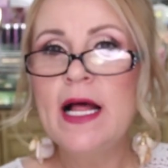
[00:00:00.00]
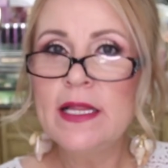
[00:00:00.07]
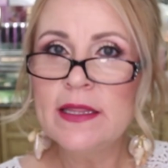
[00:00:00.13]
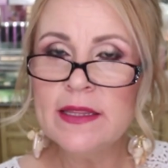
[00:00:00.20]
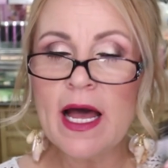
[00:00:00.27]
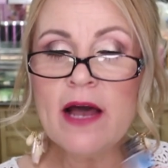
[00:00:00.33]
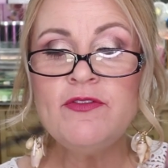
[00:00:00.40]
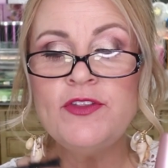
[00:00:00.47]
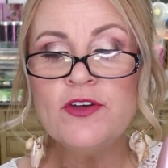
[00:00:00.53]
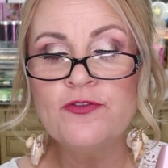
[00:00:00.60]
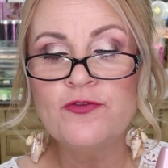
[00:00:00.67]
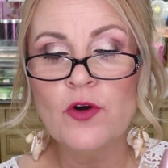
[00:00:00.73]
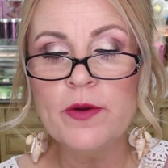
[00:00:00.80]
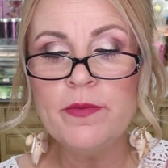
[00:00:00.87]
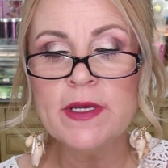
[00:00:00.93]
Loved the
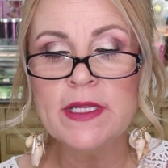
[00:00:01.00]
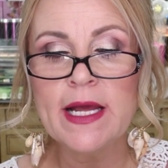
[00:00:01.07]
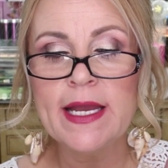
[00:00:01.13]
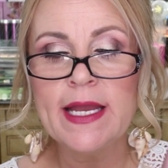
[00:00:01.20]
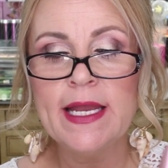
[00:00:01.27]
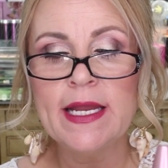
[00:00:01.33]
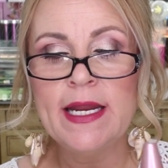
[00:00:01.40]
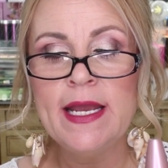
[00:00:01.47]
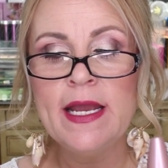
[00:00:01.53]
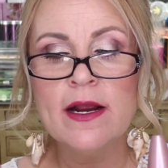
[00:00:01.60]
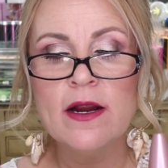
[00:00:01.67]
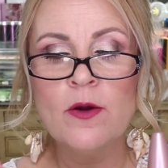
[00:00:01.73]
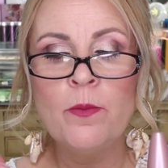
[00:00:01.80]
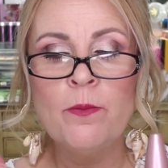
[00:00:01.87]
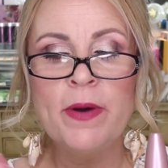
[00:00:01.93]
formula in
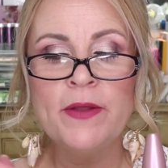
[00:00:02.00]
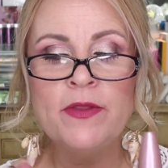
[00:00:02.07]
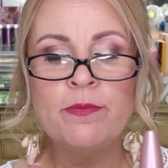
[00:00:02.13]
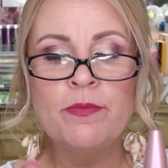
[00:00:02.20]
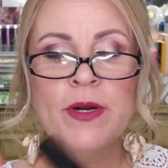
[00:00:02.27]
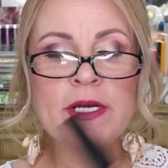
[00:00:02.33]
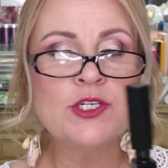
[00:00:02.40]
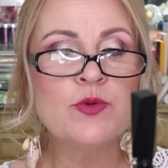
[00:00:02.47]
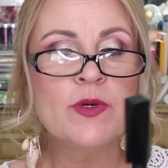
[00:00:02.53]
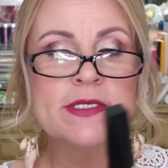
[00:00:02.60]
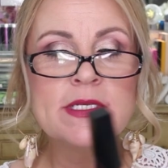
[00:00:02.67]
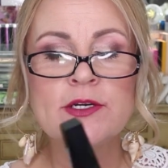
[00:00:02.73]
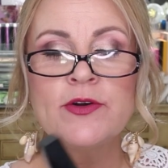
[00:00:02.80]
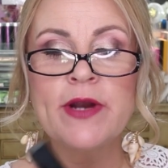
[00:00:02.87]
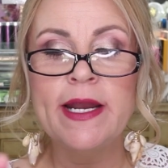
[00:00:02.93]
here, but the brush
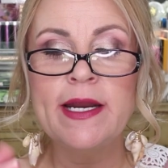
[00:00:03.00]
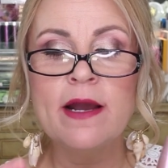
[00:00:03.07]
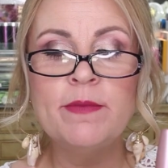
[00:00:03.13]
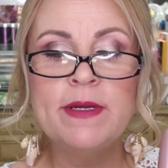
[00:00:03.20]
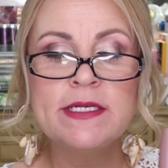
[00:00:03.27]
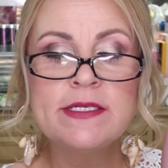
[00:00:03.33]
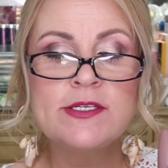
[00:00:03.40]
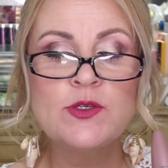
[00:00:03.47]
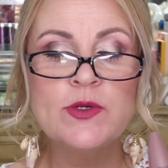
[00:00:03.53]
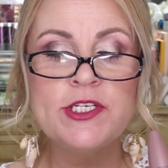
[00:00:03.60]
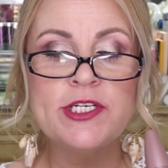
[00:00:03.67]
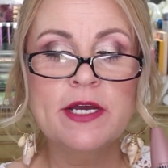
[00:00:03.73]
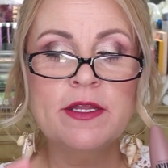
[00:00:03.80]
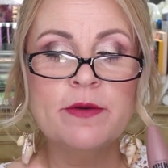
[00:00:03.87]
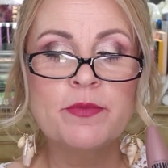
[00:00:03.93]
wasn't great. I'm going to switch
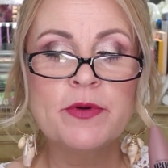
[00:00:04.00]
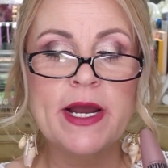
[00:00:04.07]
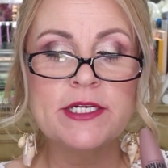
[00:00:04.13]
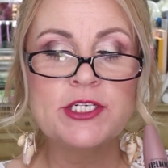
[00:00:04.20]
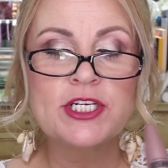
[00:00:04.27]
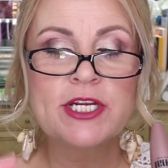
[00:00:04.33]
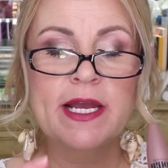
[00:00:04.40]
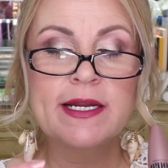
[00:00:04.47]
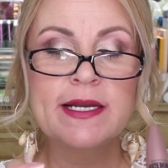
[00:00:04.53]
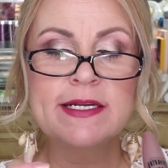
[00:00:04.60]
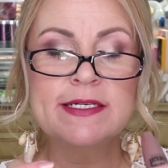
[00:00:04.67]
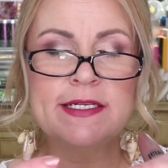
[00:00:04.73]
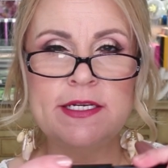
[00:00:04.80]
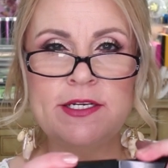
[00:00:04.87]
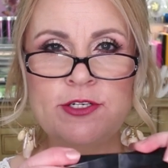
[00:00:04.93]
out the brush and
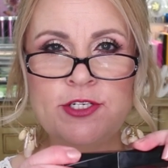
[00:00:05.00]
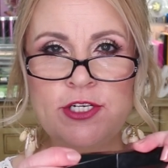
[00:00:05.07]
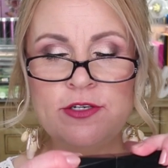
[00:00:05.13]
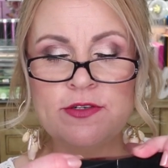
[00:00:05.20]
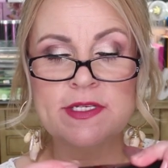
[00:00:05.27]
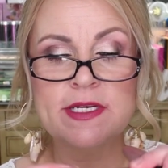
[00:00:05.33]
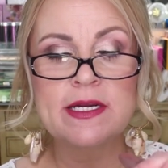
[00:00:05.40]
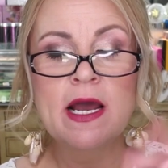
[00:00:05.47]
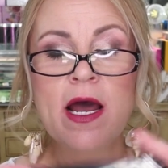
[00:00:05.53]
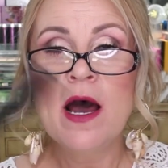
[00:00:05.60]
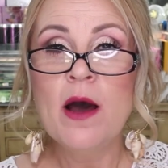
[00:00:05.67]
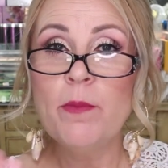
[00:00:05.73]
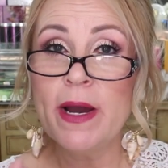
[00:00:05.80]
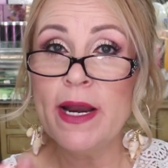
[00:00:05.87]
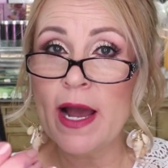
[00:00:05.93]
continue to use it.
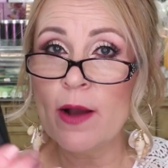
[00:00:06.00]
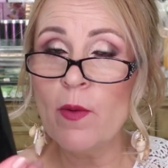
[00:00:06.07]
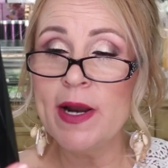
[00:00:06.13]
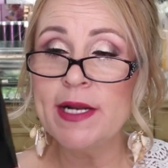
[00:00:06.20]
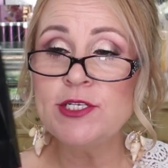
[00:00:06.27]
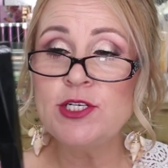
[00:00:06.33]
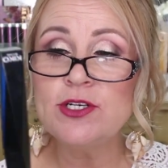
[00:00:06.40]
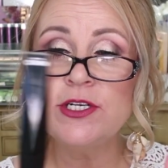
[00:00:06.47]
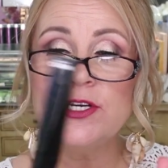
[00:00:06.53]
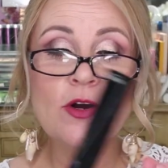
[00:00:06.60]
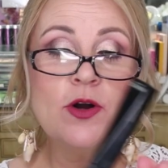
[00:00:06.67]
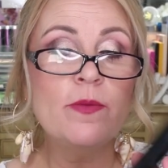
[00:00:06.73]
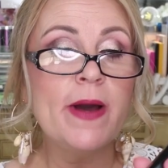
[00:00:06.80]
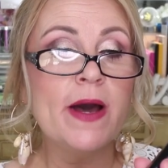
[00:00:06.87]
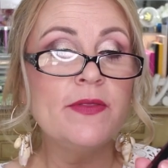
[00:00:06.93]
But I wanted you to know
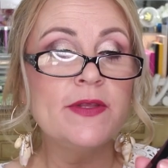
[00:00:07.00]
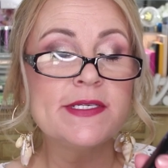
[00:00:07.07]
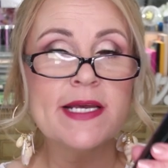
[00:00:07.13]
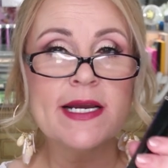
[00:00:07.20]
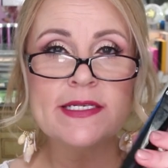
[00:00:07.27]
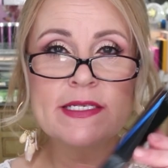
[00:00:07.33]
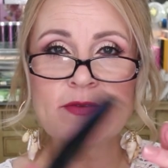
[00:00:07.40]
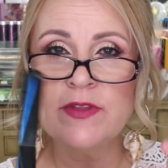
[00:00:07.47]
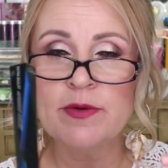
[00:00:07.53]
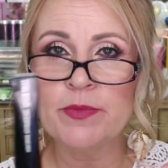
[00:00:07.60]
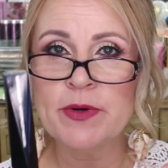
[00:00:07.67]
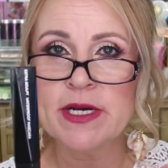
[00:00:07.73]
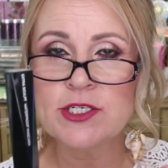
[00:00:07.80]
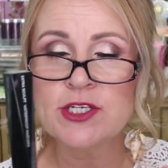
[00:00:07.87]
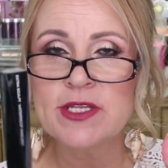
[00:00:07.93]
about the size of the
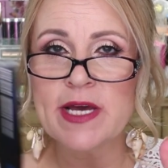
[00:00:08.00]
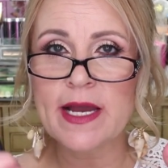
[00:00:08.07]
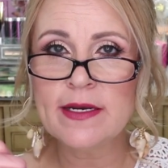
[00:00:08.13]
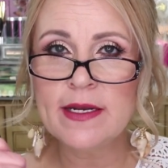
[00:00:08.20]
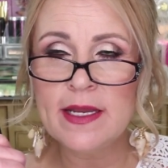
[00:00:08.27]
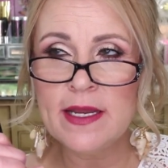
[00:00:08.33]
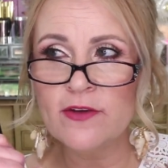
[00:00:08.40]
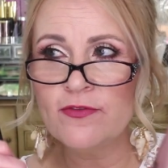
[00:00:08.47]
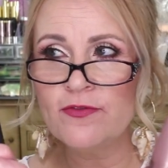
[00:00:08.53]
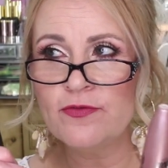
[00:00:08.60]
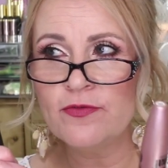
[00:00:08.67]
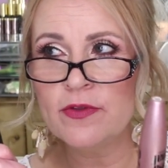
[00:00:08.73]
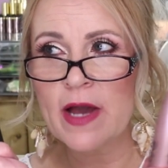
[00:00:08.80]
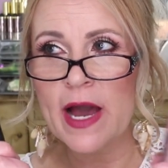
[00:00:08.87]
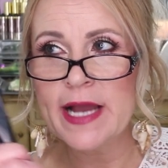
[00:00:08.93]
brush that if
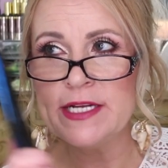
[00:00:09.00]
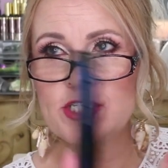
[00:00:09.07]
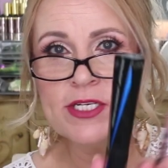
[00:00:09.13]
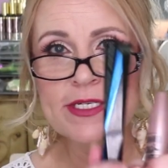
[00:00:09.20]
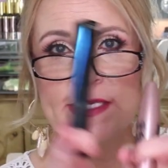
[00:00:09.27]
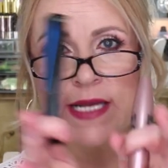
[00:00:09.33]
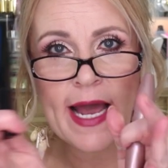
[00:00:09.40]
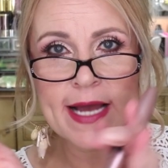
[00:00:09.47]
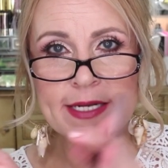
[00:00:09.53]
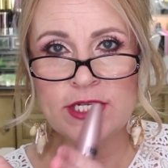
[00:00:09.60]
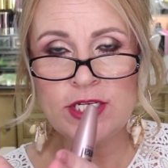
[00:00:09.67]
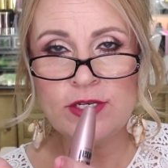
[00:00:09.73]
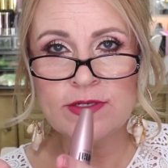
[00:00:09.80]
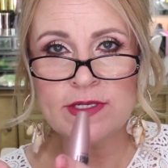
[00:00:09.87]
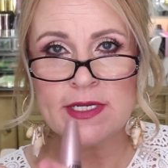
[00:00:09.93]
I just had to
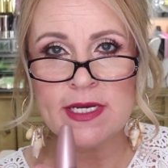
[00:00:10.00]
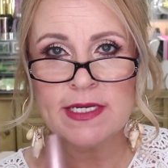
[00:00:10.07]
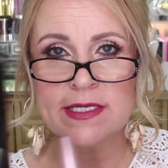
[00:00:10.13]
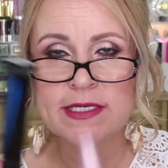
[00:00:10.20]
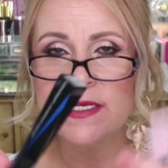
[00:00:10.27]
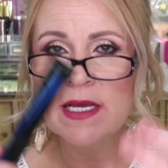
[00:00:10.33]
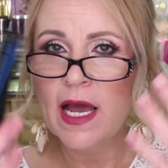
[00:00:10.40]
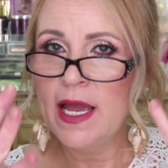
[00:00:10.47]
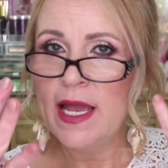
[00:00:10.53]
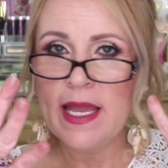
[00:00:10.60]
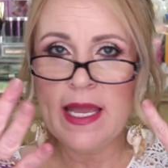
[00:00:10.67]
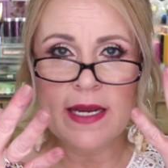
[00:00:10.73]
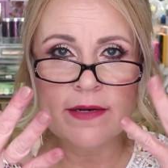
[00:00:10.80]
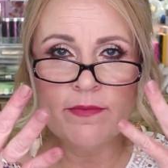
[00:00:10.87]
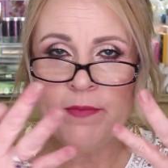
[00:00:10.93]
use this,
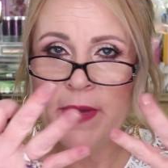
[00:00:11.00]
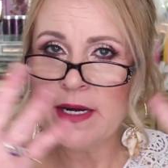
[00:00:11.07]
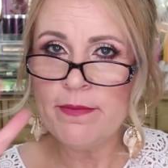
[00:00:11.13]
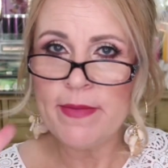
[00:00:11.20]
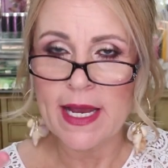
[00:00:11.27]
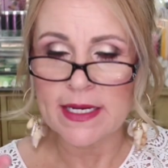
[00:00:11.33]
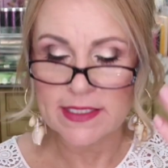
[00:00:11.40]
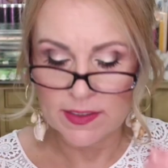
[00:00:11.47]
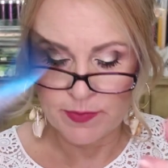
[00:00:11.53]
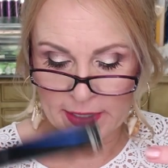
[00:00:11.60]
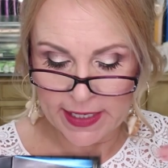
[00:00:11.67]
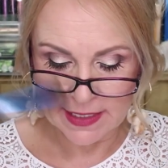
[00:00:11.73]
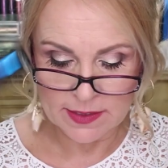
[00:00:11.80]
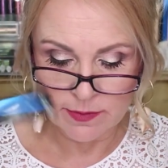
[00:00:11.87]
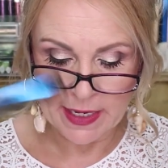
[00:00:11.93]
it made a mess
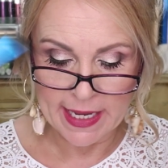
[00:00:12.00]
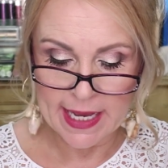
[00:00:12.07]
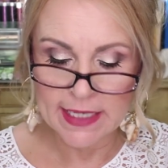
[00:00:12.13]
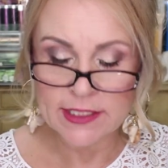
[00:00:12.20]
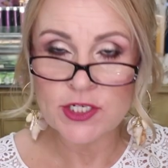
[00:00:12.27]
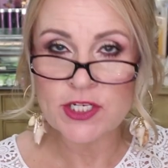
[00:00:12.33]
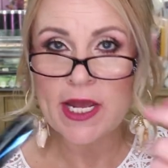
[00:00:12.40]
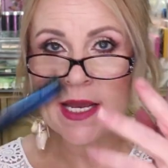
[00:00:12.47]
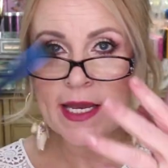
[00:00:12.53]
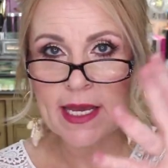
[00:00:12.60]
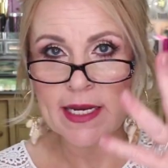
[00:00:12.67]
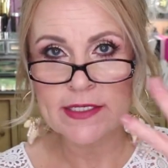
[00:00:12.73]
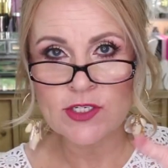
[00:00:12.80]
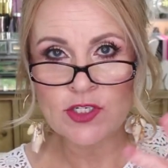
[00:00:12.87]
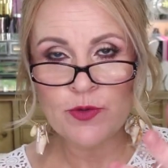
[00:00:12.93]
because my handshake
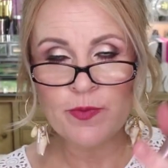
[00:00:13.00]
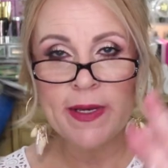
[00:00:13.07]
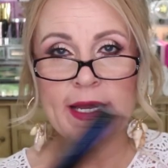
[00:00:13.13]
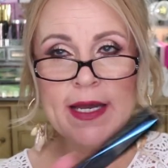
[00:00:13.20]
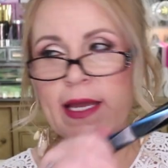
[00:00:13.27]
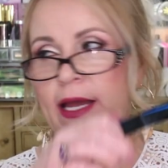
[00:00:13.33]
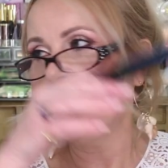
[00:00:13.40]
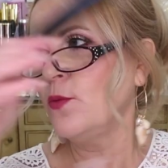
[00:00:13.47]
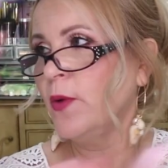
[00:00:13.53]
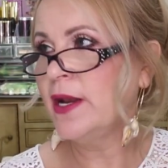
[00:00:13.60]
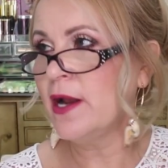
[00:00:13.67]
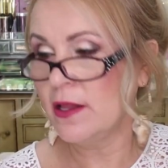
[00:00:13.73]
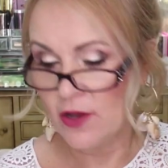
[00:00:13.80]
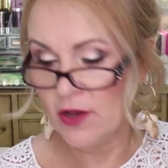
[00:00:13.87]
and it's too big and it went all